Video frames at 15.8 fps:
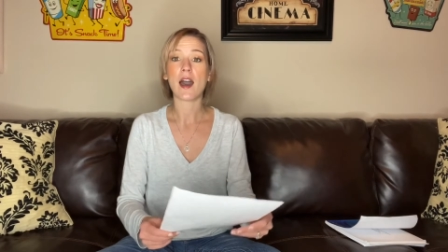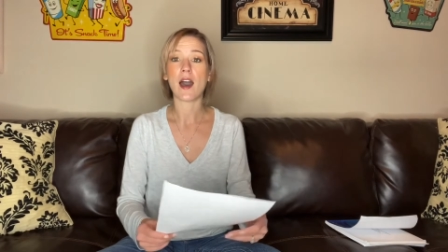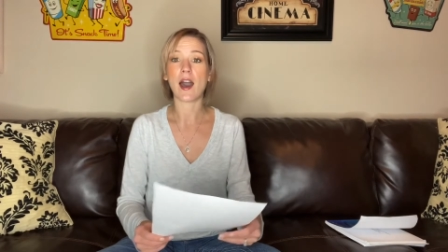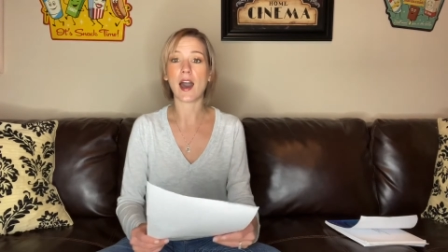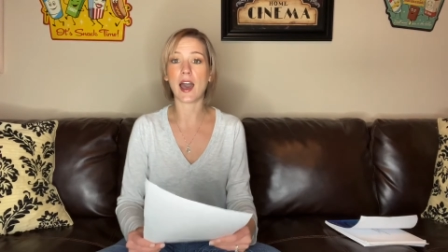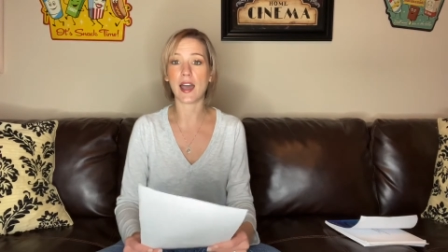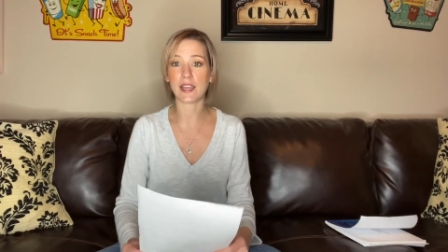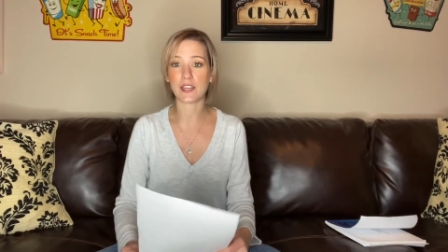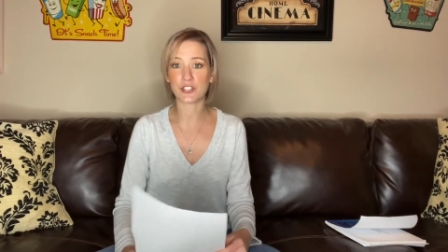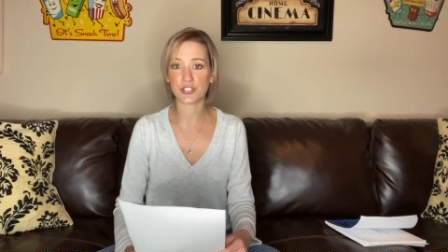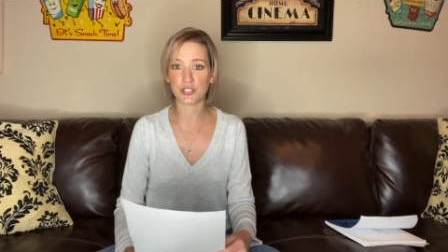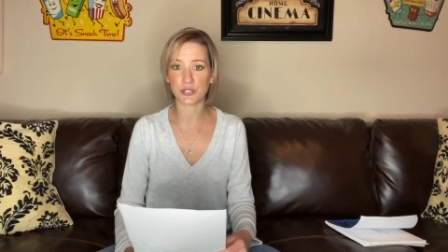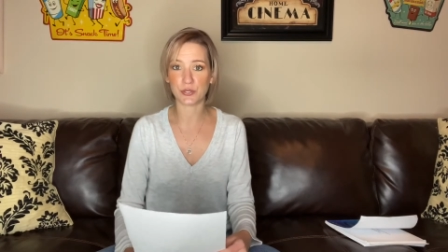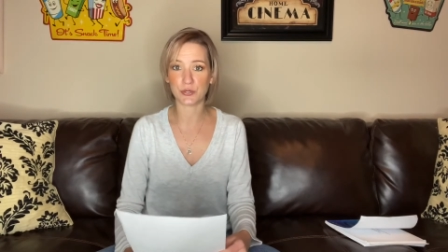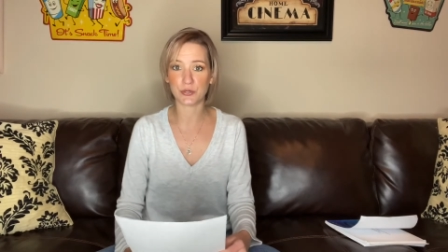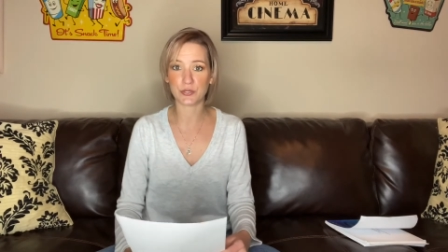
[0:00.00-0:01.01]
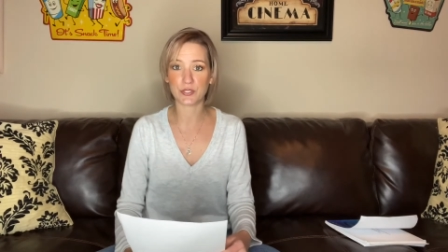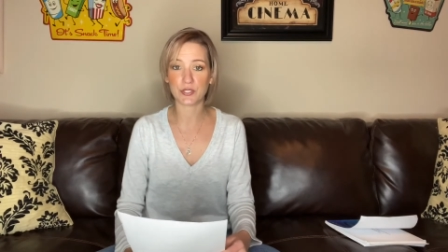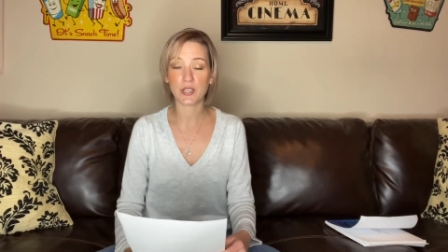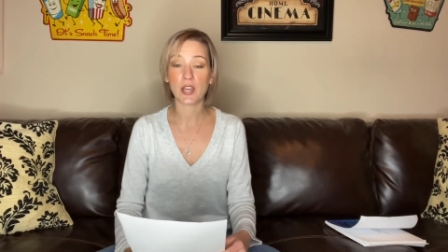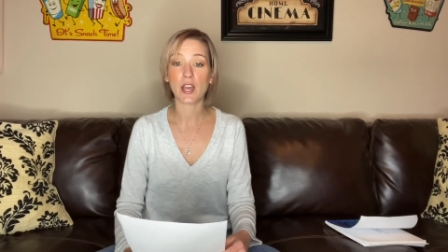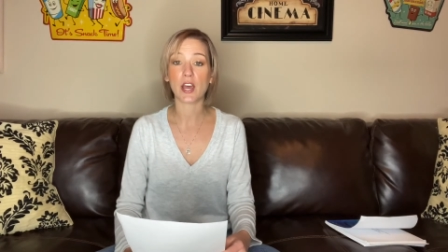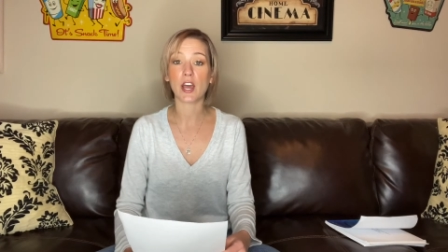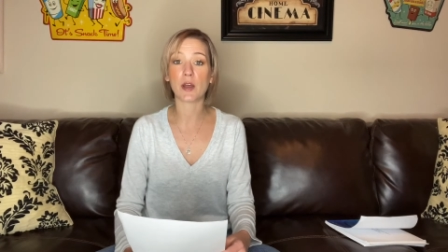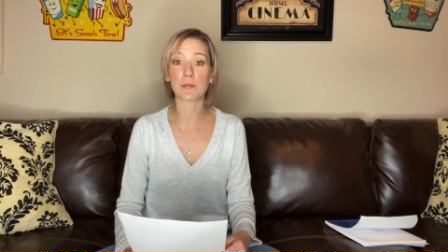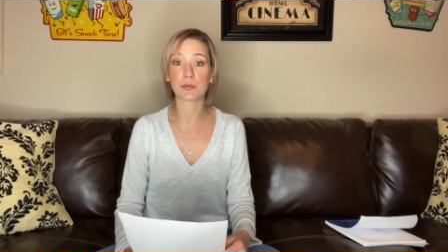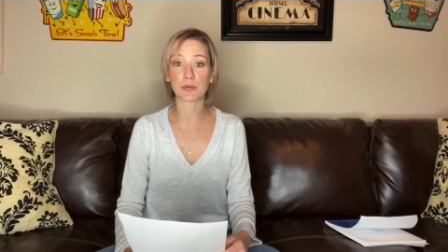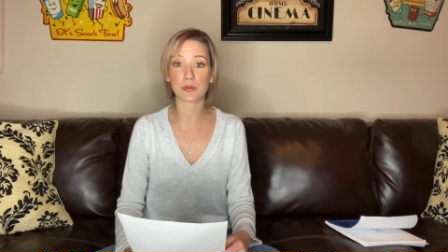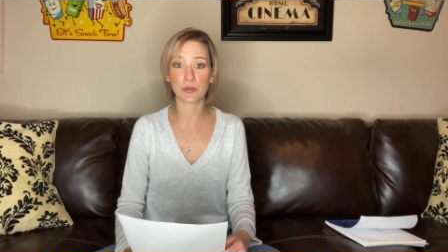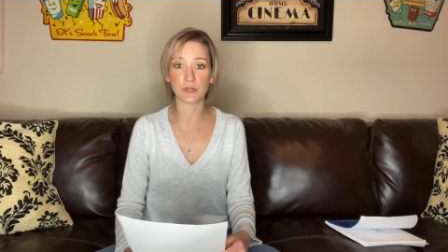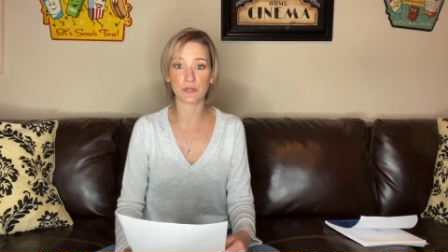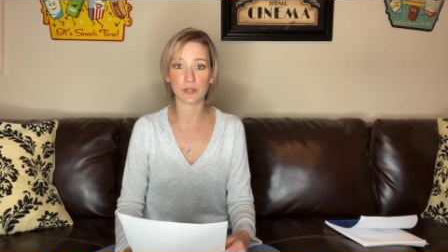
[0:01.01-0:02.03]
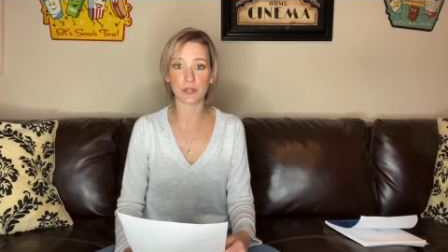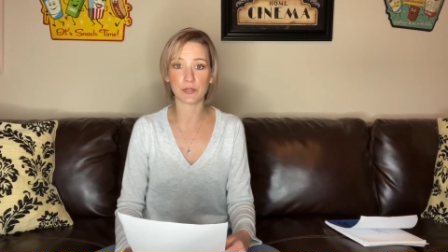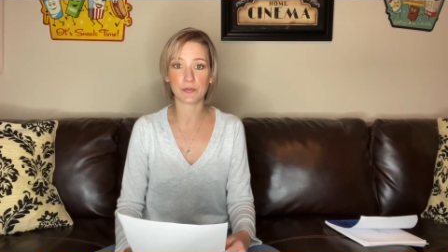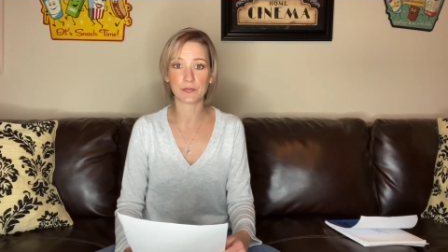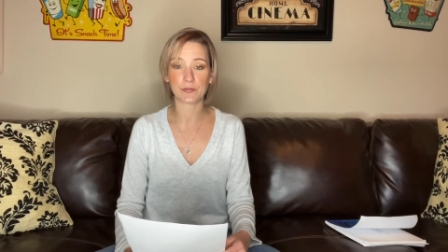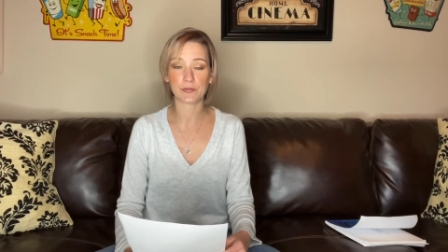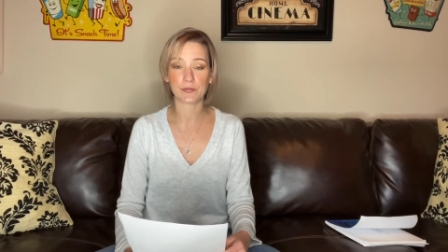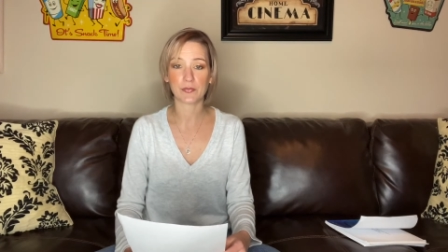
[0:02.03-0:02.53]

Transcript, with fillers: I choose approval.